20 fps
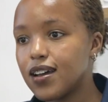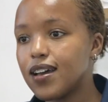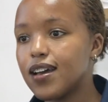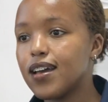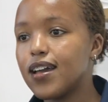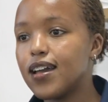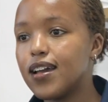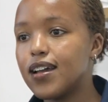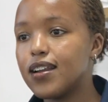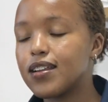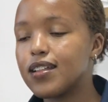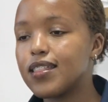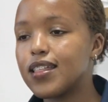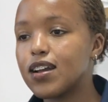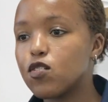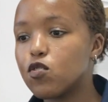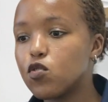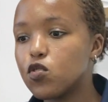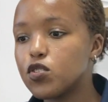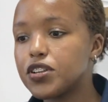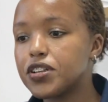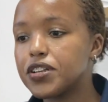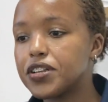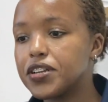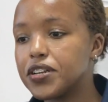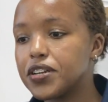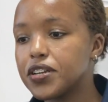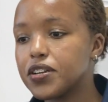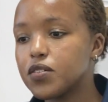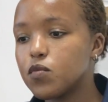And
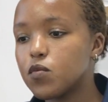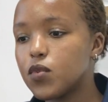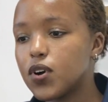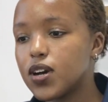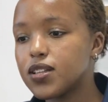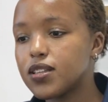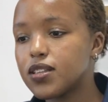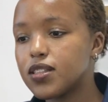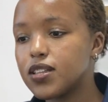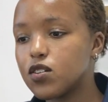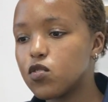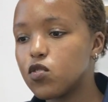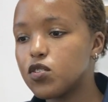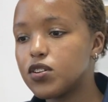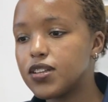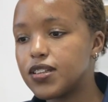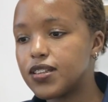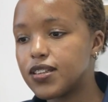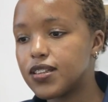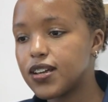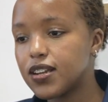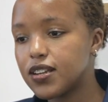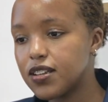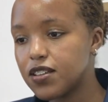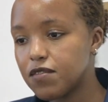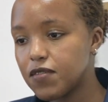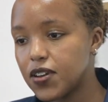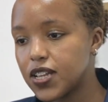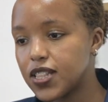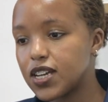once the court is
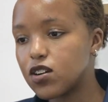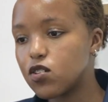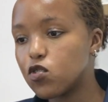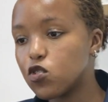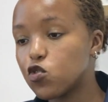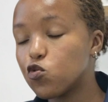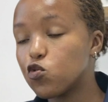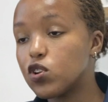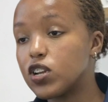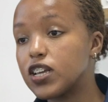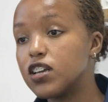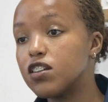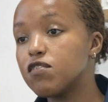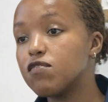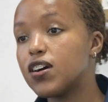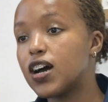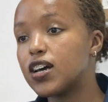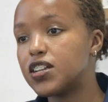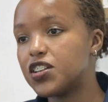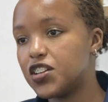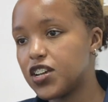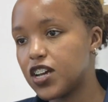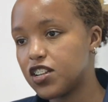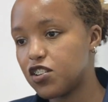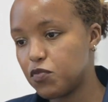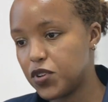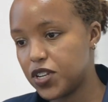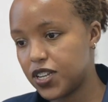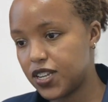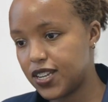satisfied, the court will give a
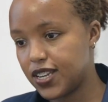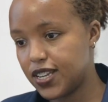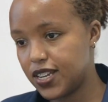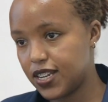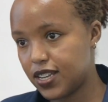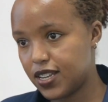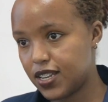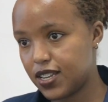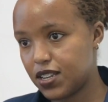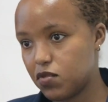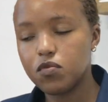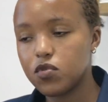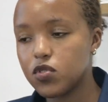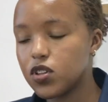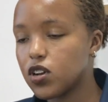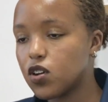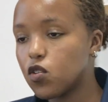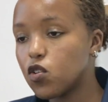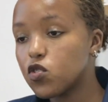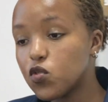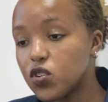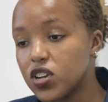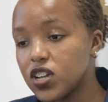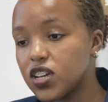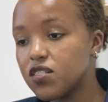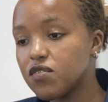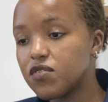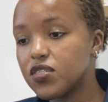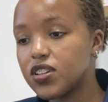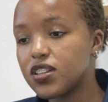judgment date. The court will
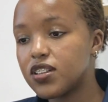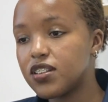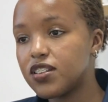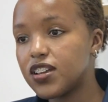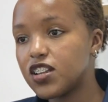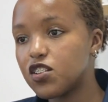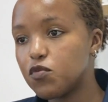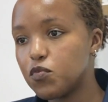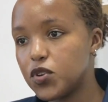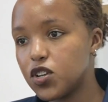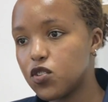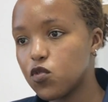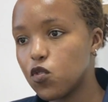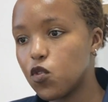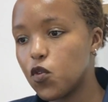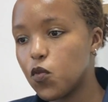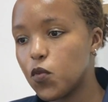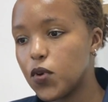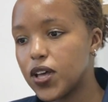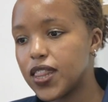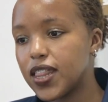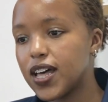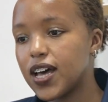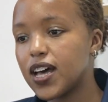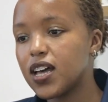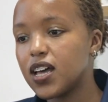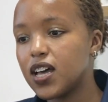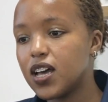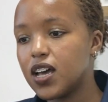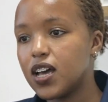give its judgment on
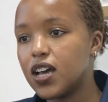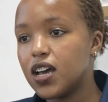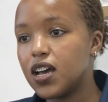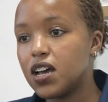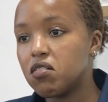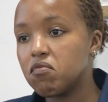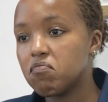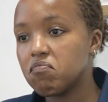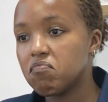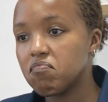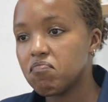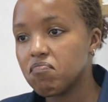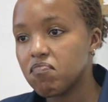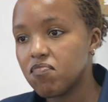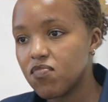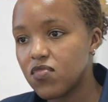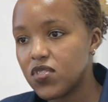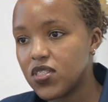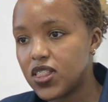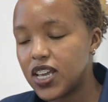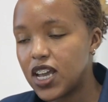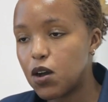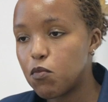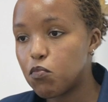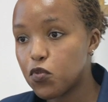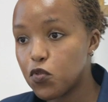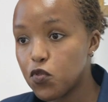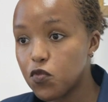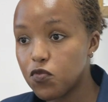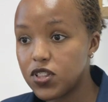whether they
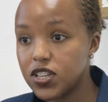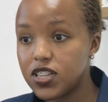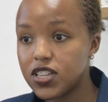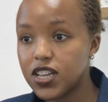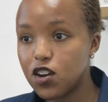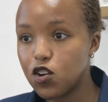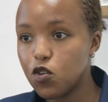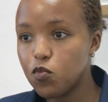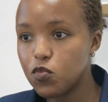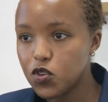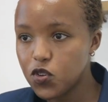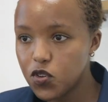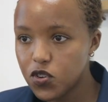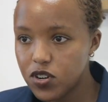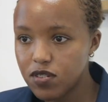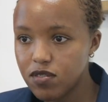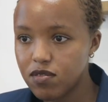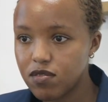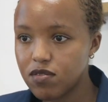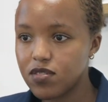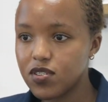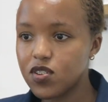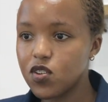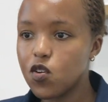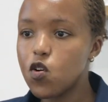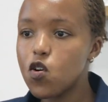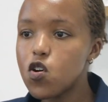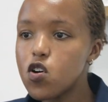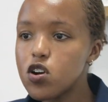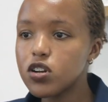approve this adoption
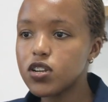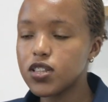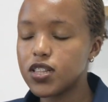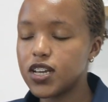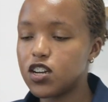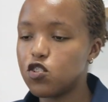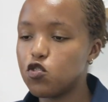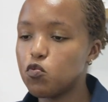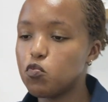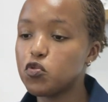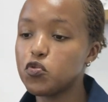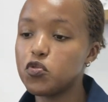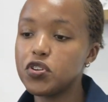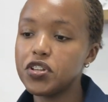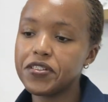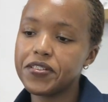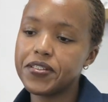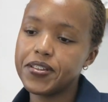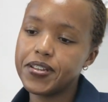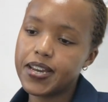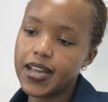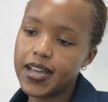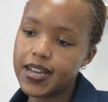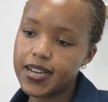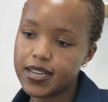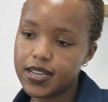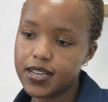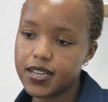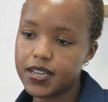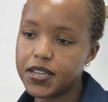or the adoption is denied.
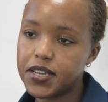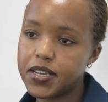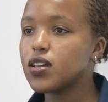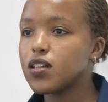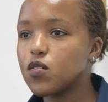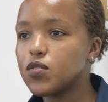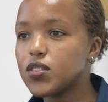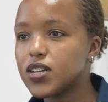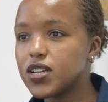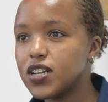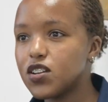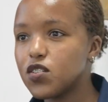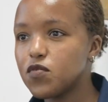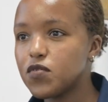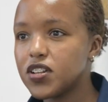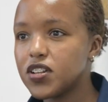On the date of the